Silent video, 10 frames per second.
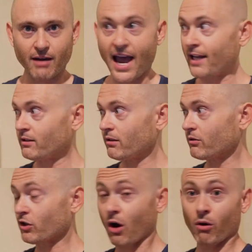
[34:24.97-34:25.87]
And
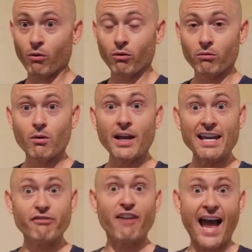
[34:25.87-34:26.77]
so
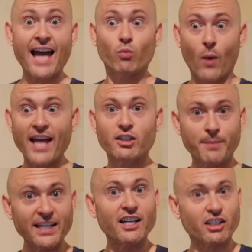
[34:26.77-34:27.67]
if and when
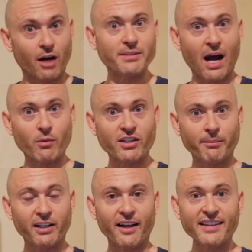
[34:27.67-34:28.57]
Speediance comes out with
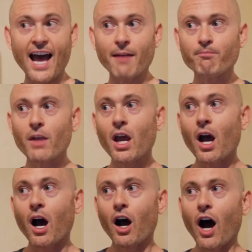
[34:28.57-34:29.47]
something like that,
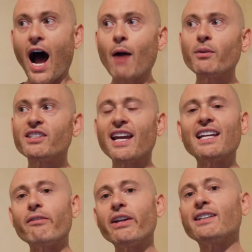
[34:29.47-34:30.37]
I would
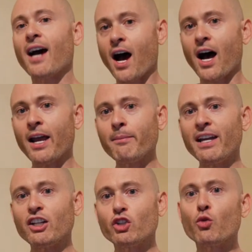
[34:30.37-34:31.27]
say give it
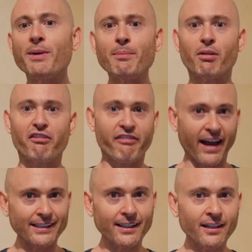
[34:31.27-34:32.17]
time to be
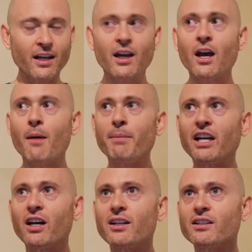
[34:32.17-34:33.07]
perfected
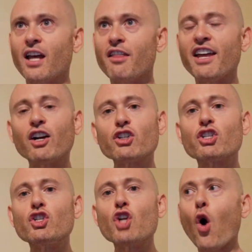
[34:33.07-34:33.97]
because
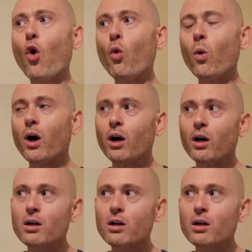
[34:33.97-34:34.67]
there's nothing